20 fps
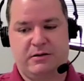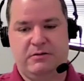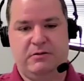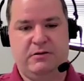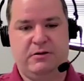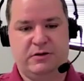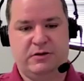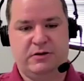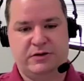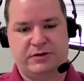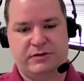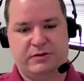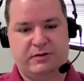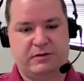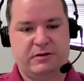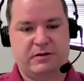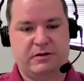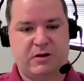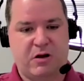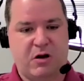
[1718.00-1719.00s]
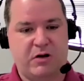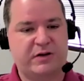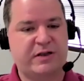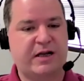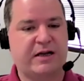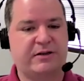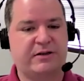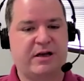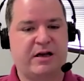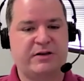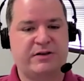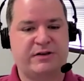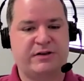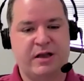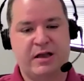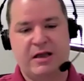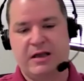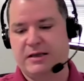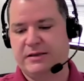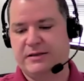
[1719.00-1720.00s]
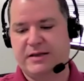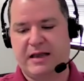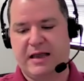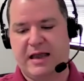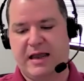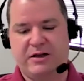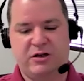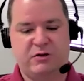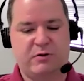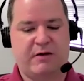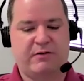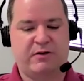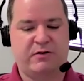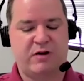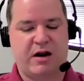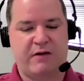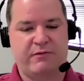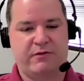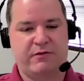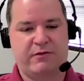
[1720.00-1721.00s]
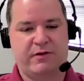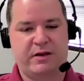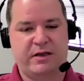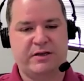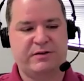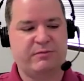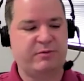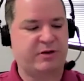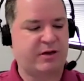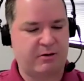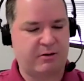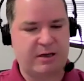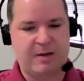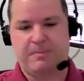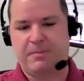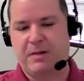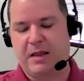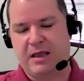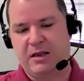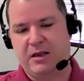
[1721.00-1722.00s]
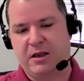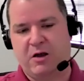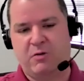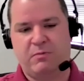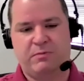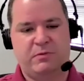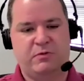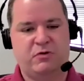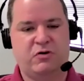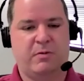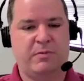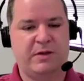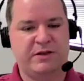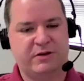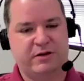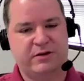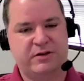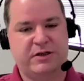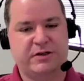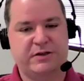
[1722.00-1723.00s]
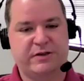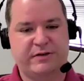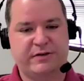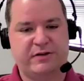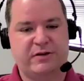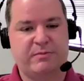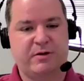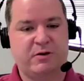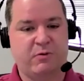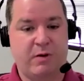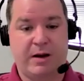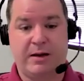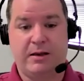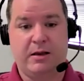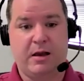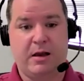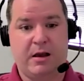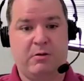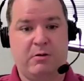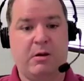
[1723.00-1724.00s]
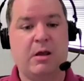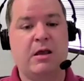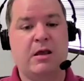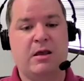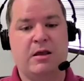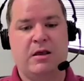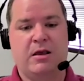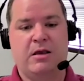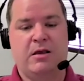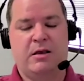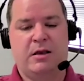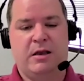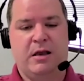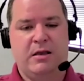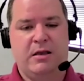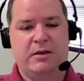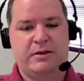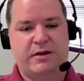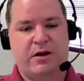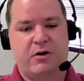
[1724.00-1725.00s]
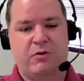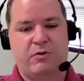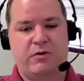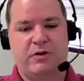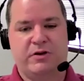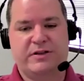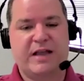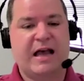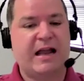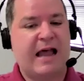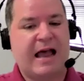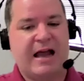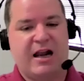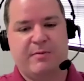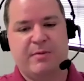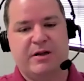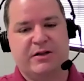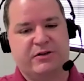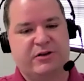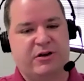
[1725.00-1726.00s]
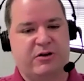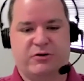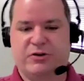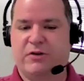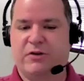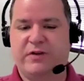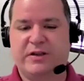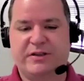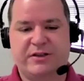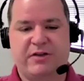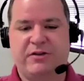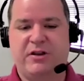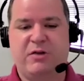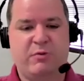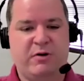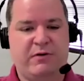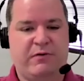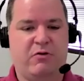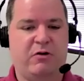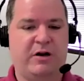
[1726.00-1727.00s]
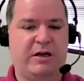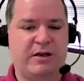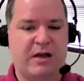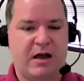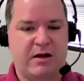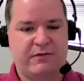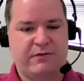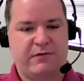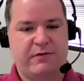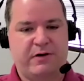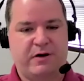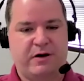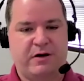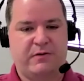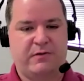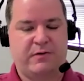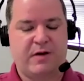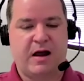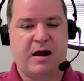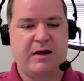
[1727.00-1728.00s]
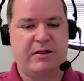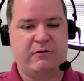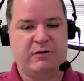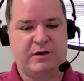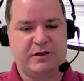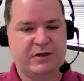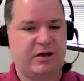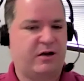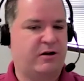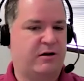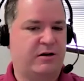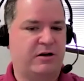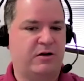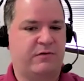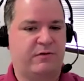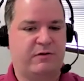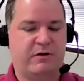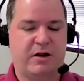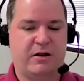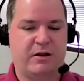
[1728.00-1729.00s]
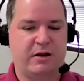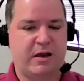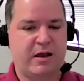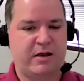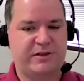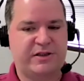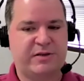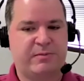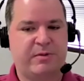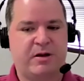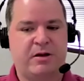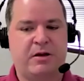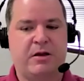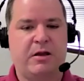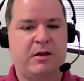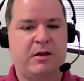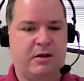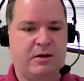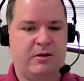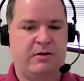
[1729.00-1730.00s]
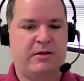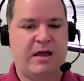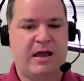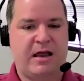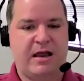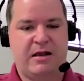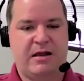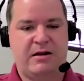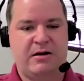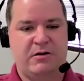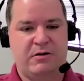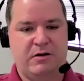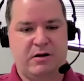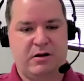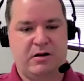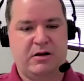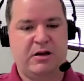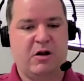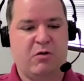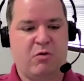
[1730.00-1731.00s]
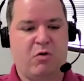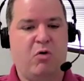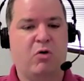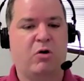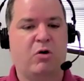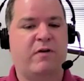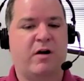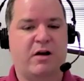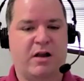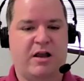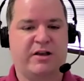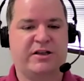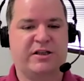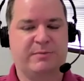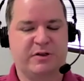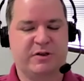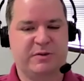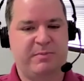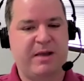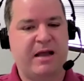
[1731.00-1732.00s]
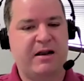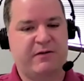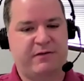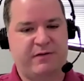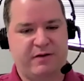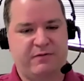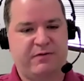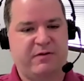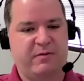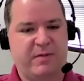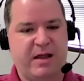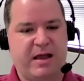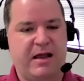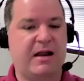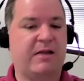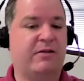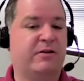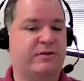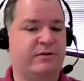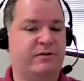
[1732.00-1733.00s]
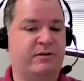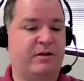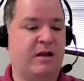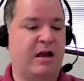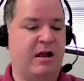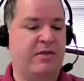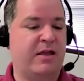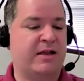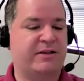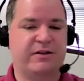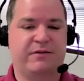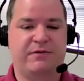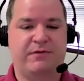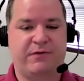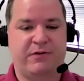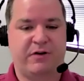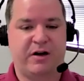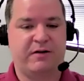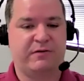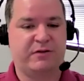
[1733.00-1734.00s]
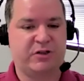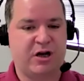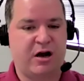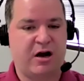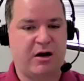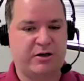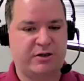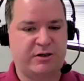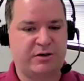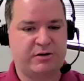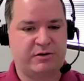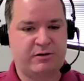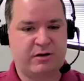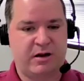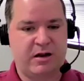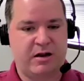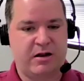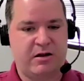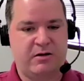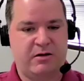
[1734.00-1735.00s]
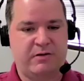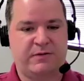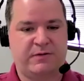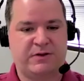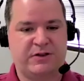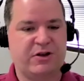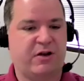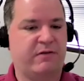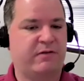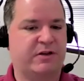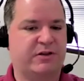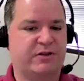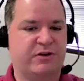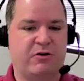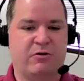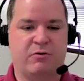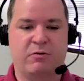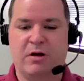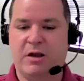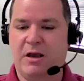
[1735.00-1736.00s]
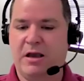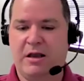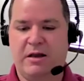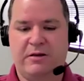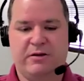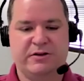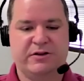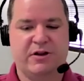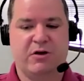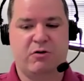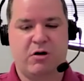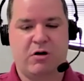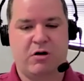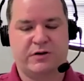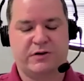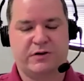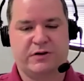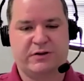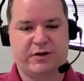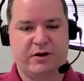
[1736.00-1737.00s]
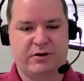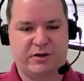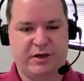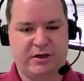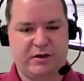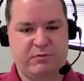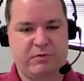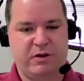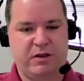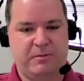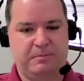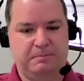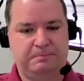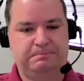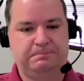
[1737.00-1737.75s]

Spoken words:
you just contact us, say, hey, do you have a driver for this? And we go, yep, there you go. Drop this onto your system and away you go. So there's that element too. So if it's something we've already done for either internally or for another customer, then all of our customers benefit from that, and that's a free of charge service. So there's no cost associated with it.